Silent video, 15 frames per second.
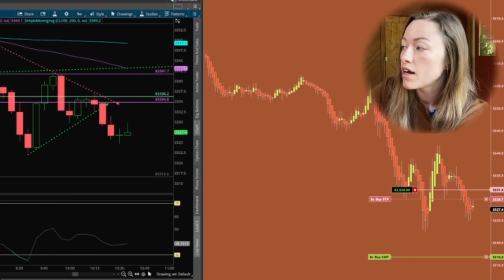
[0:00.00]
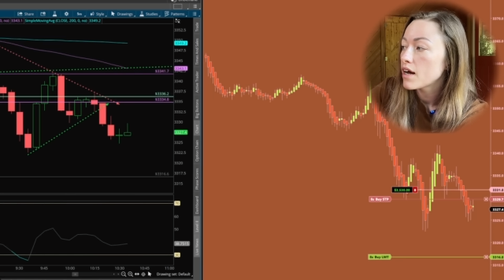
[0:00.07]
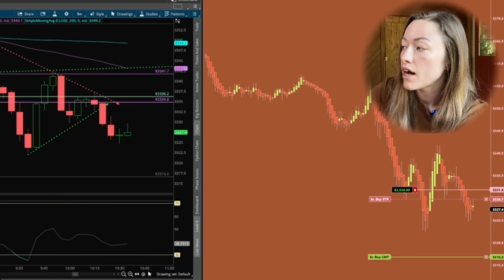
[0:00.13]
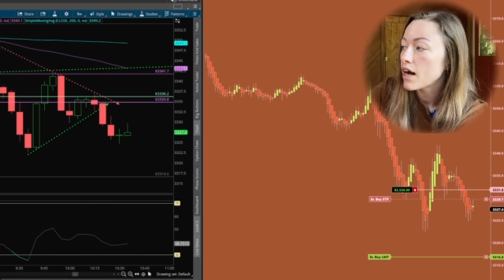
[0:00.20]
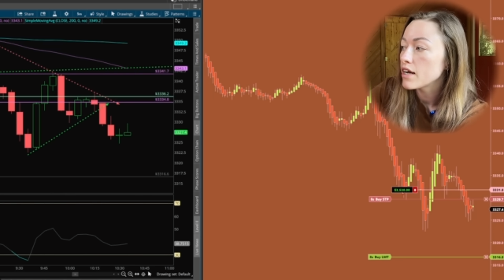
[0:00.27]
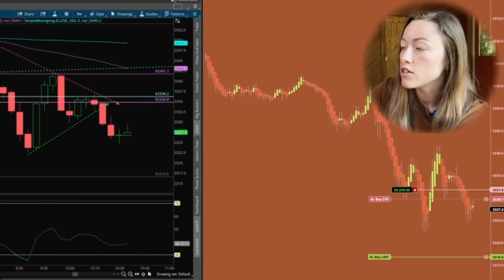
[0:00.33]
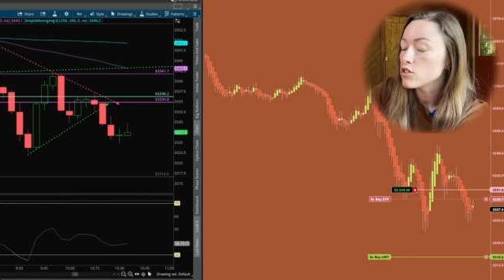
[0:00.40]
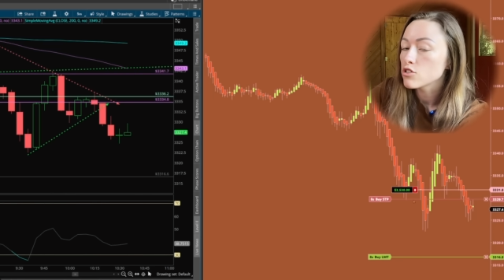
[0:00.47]

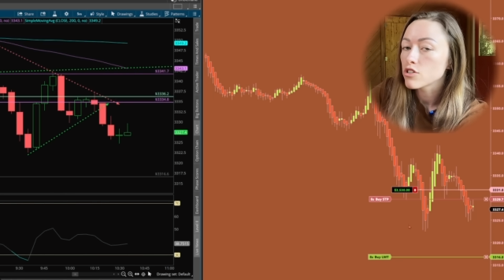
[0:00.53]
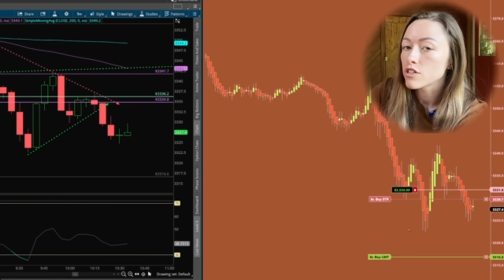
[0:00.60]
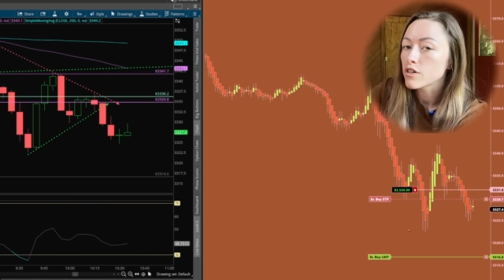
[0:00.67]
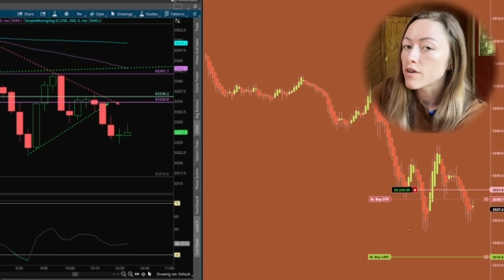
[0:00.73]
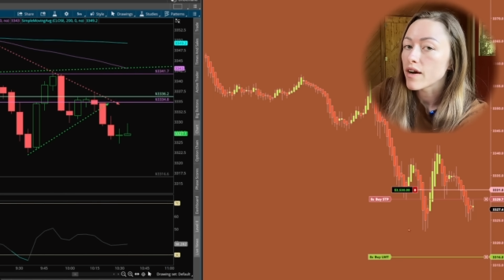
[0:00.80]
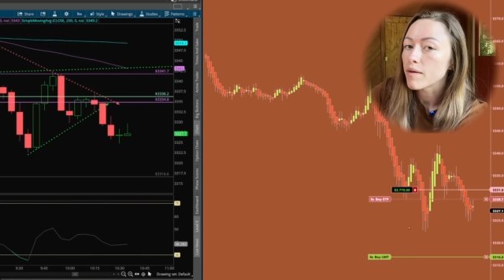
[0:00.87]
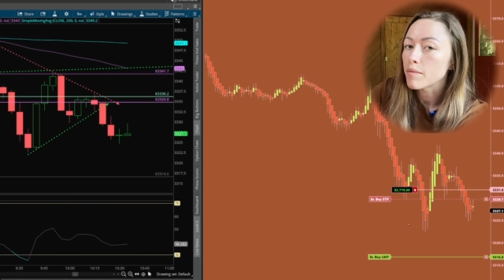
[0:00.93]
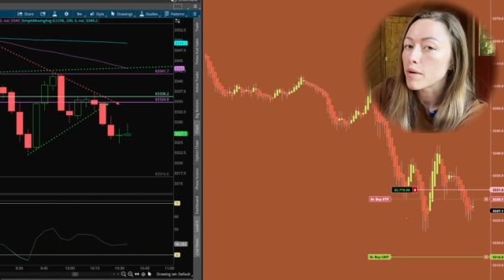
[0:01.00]
I usually
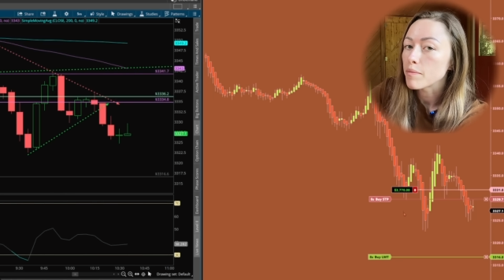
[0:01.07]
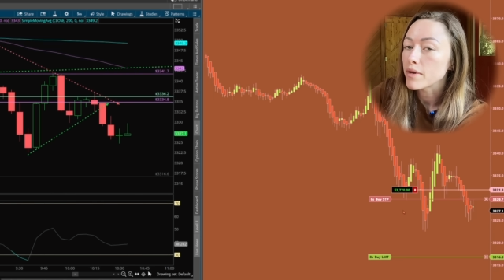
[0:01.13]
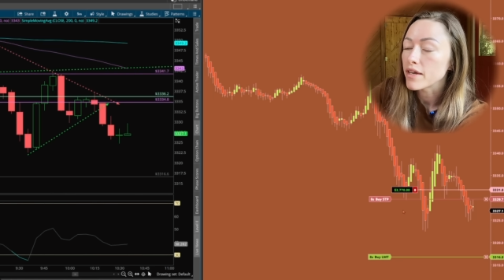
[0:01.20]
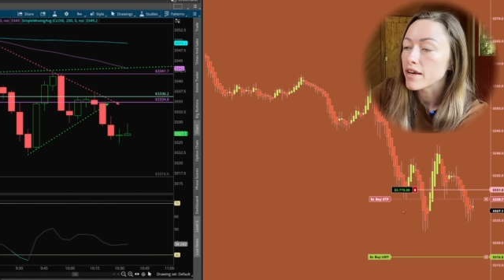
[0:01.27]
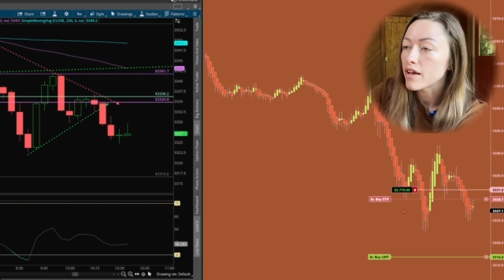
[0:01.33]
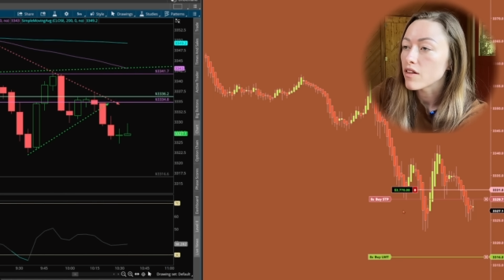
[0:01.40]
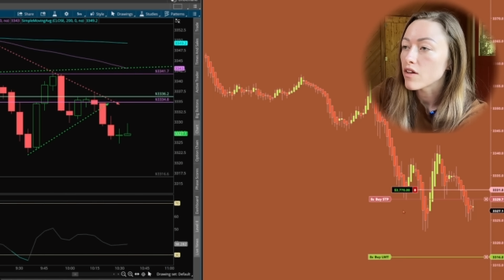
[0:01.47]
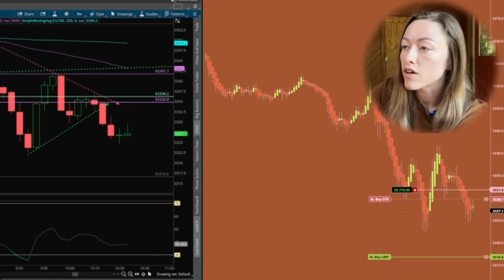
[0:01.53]
don't have my
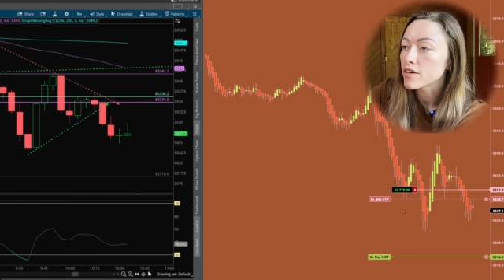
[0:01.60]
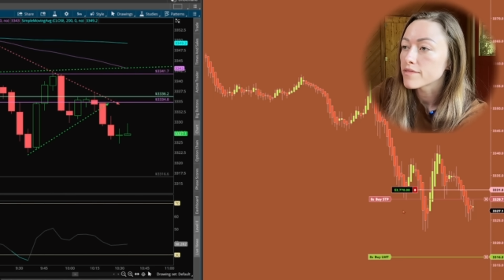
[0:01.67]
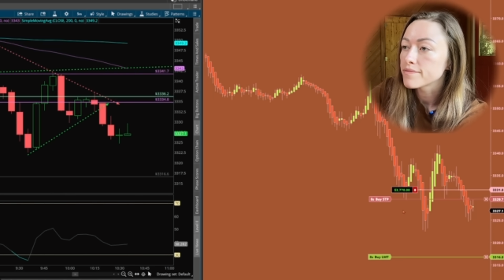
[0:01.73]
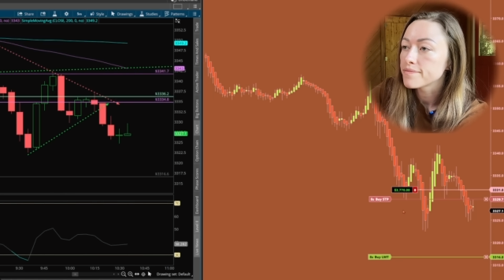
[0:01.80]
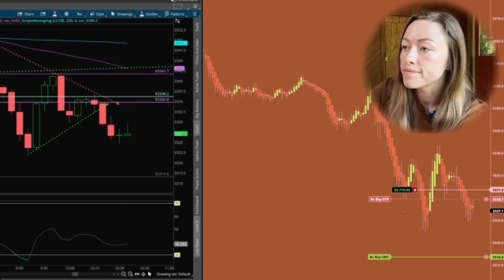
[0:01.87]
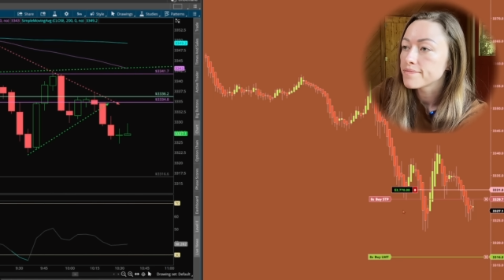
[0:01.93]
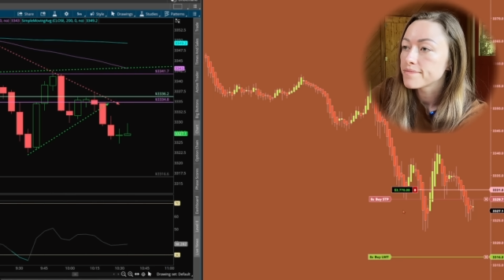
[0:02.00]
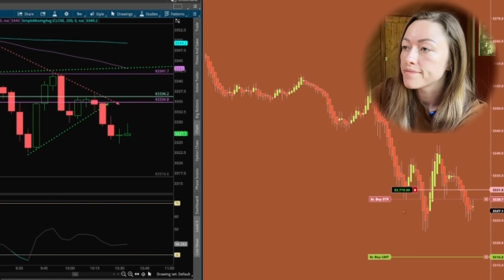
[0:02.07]
P&L on.
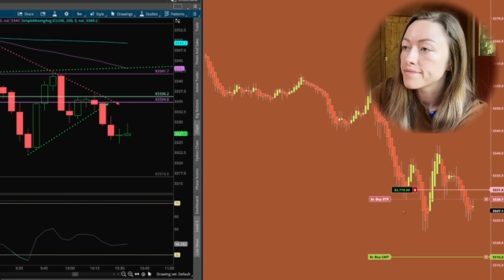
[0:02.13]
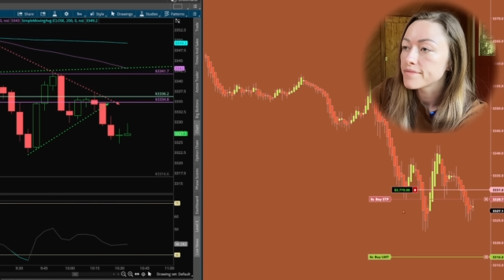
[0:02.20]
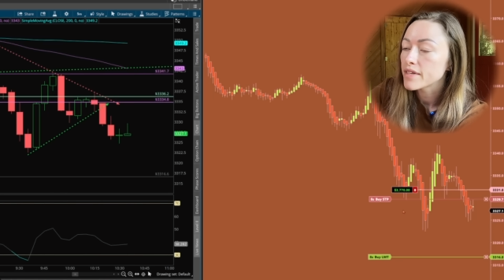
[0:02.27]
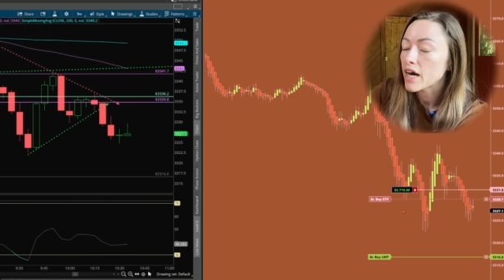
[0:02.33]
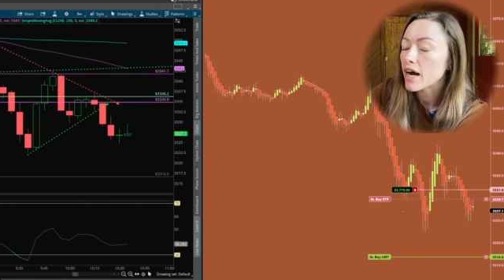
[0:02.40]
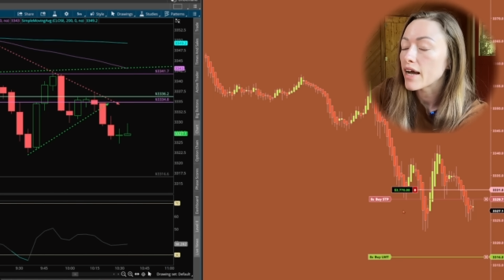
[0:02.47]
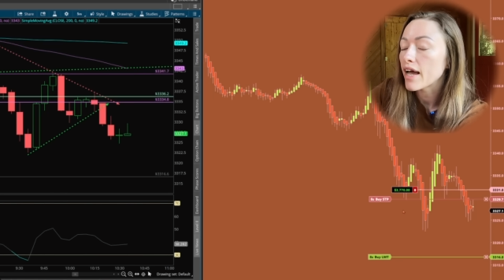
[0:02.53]
I